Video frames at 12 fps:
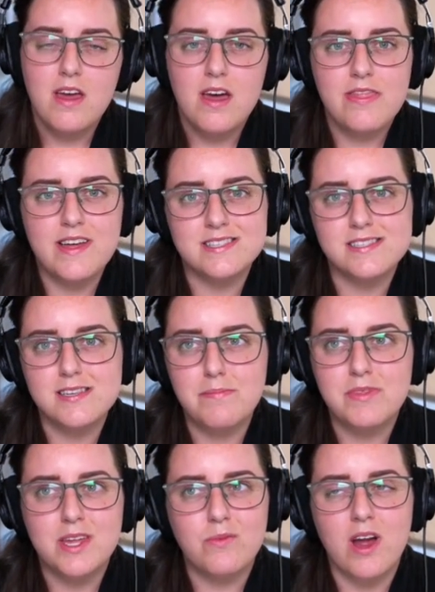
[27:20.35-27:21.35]
That's
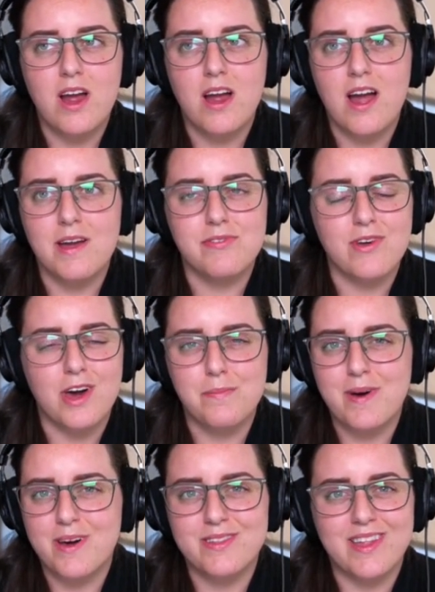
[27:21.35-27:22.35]
something where I've thought about
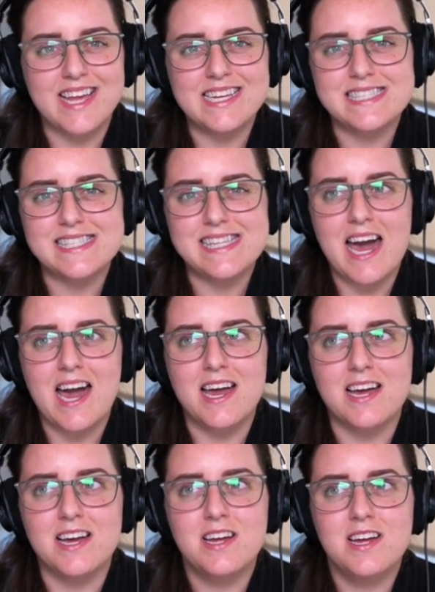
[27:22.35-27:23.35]
it, is that
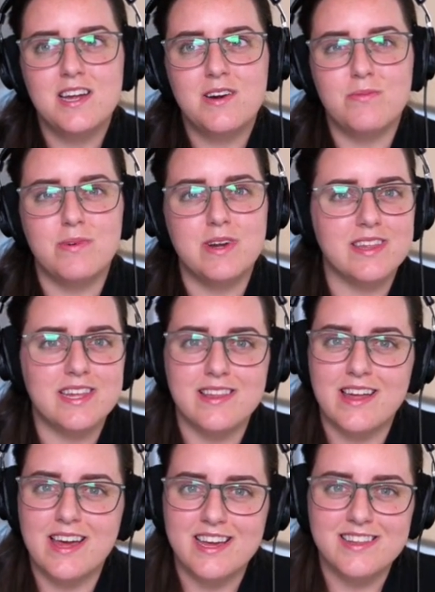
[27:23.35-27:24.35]
really
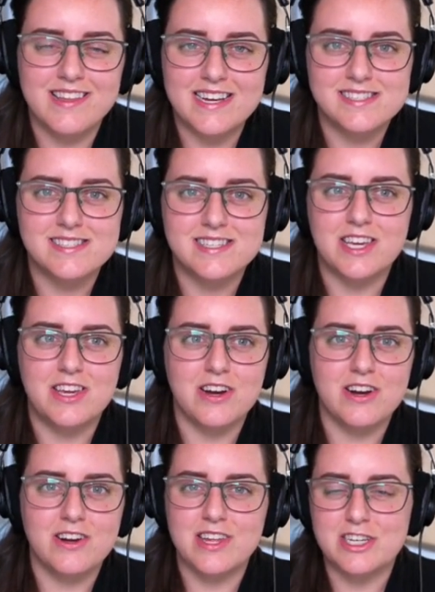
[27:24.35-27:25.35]
less
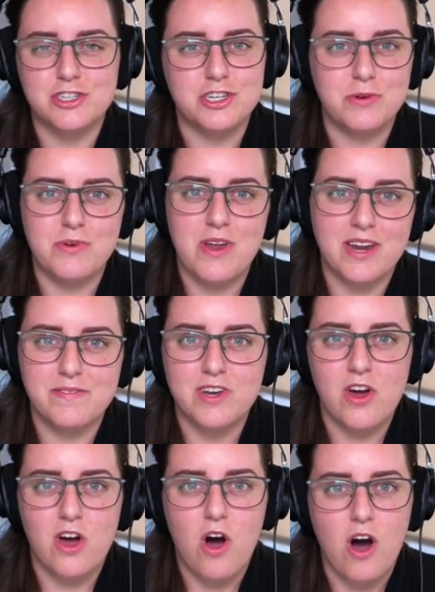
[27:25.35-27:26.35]
secure? Should you not even
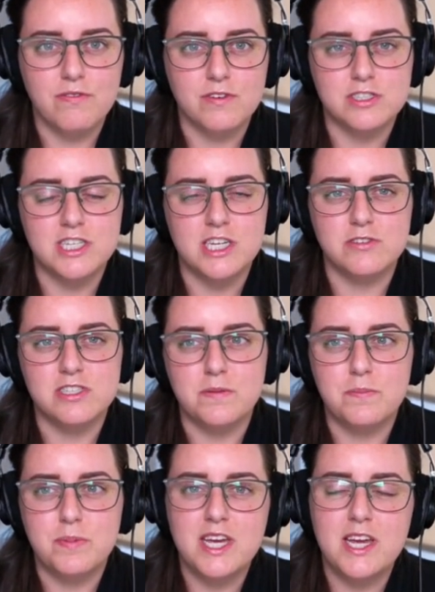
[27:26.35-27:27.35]
offer
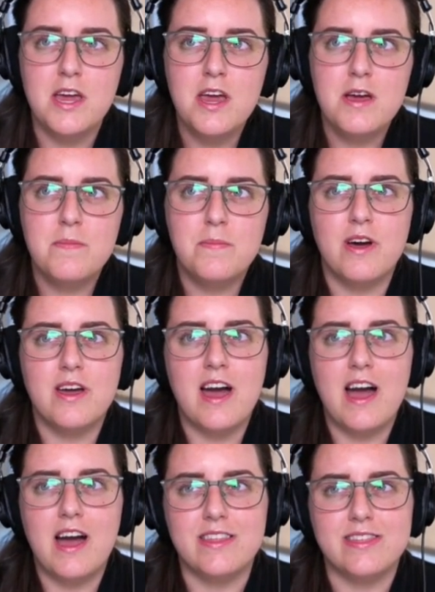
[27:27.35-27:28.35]
TOTP? But
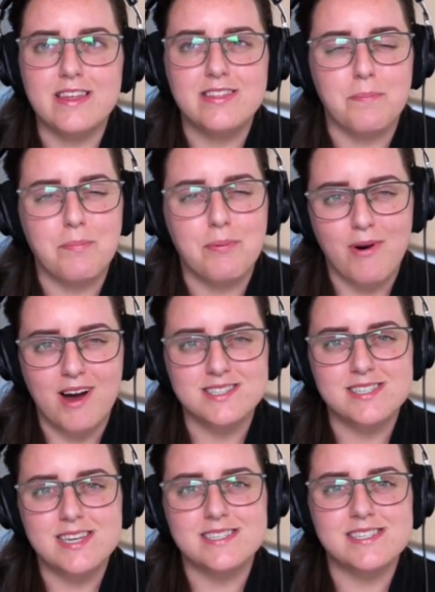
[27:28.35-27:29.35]
I think the
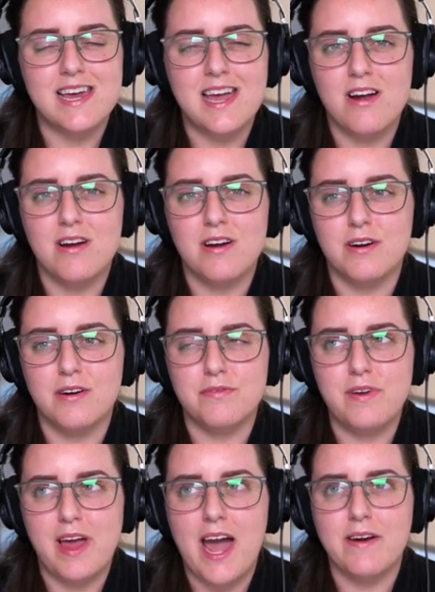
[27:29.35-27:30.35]
process there of
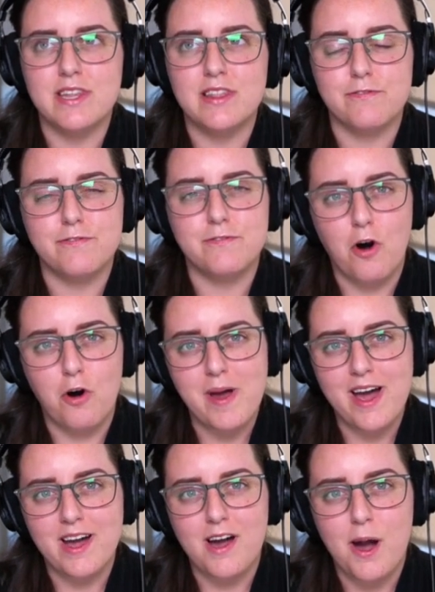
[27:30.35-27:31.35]
having the
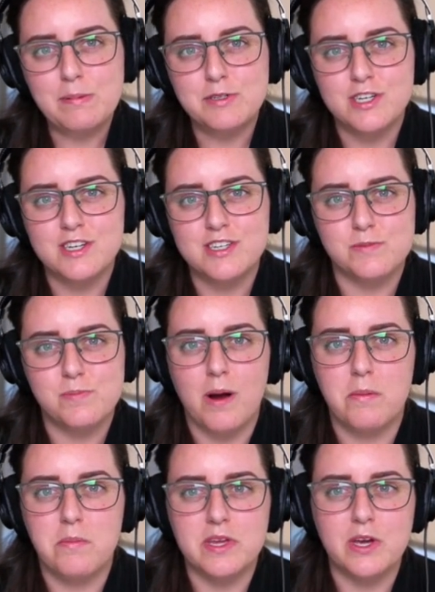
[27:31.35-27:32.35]
fallback option is
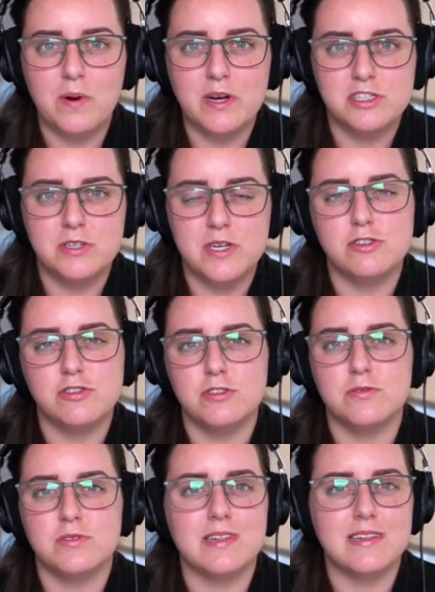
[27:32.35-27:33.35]
probably going to introduce
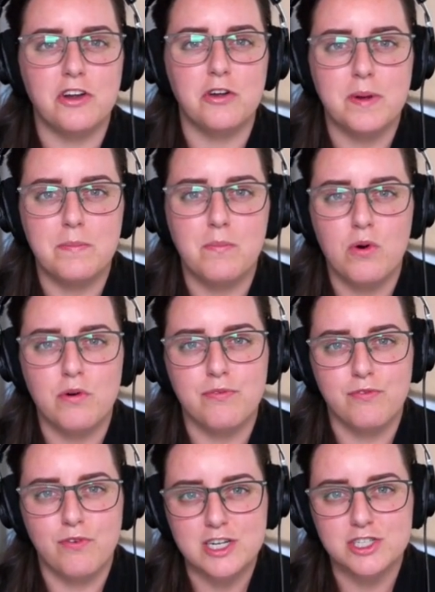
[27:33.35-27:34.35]
a little bit more
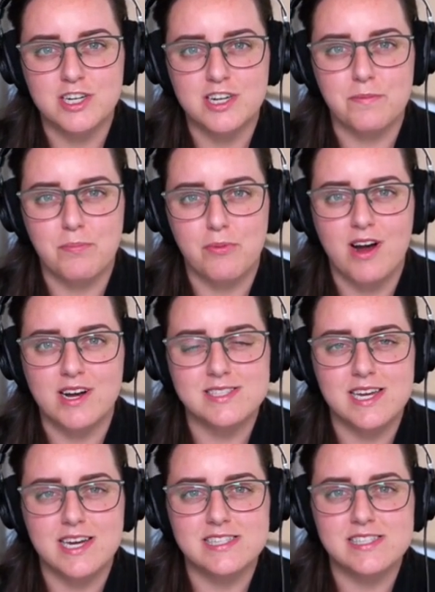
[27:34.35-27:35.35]
friction in the
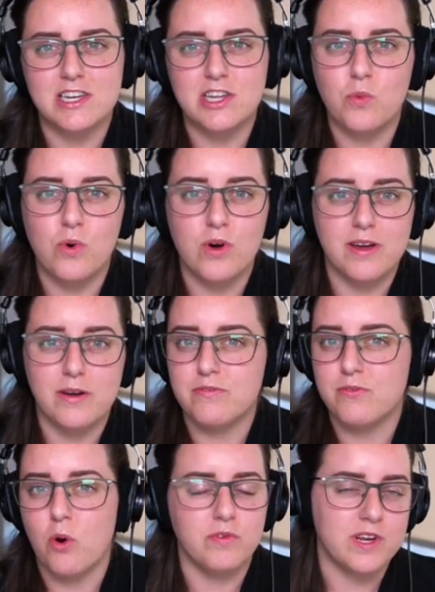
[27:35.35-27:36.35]
process than you would have
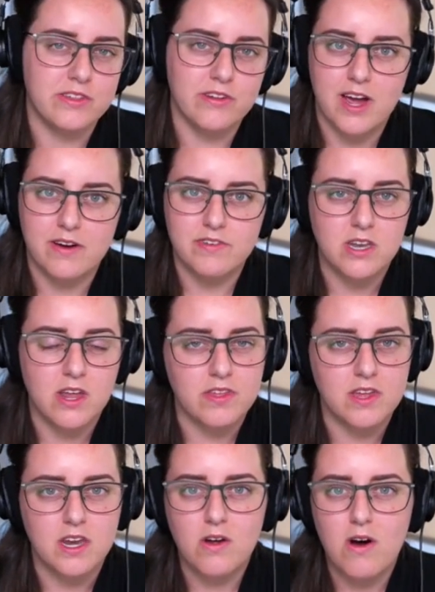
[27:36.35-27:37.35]
over either having nothing
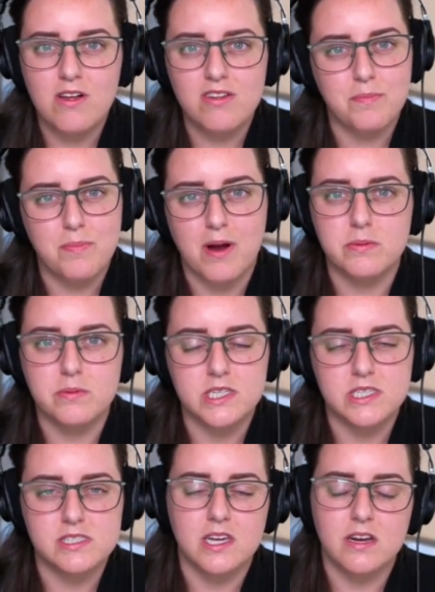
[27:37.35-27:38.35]
at all or probably a
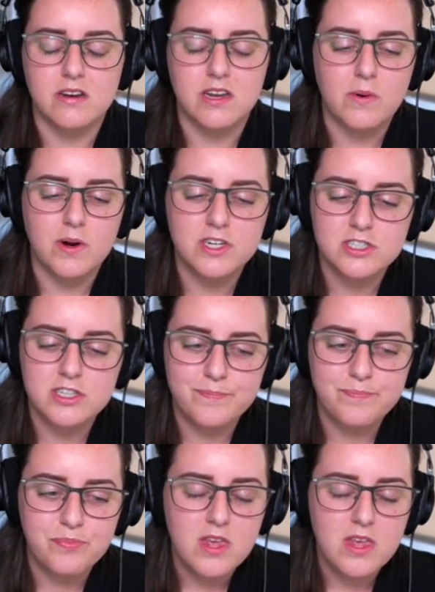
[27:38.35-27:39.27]
security question.